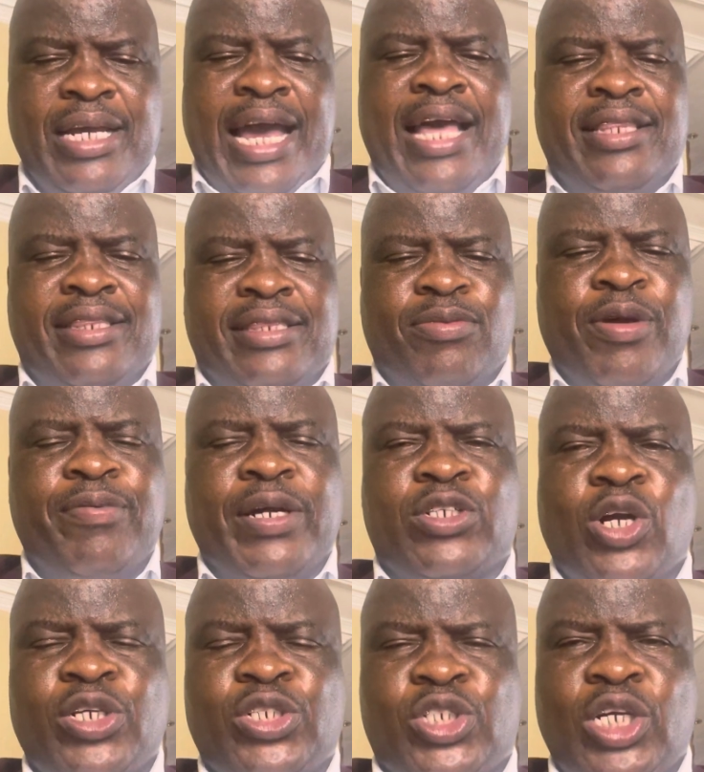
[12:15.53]
And we will
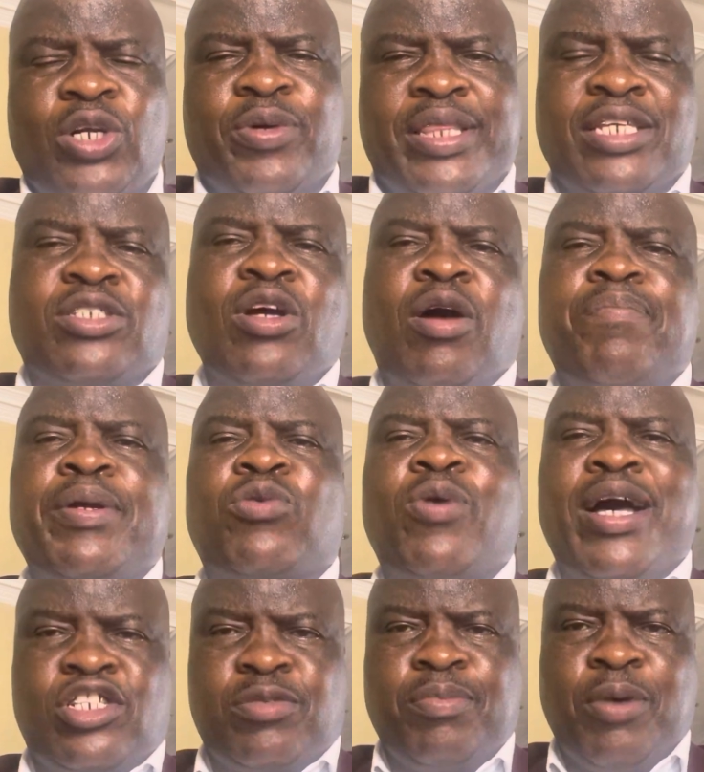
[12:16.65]
continue with this topic
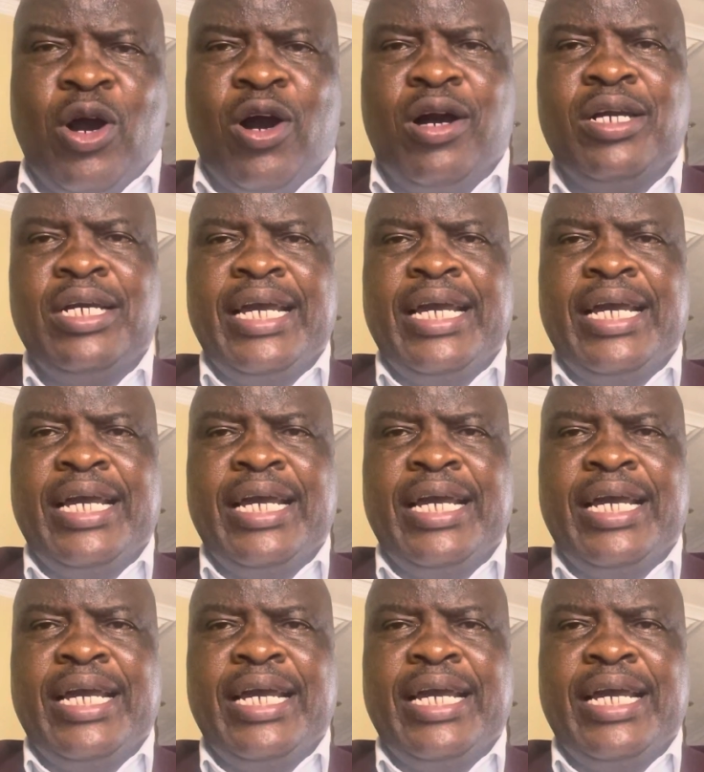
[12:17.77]
once more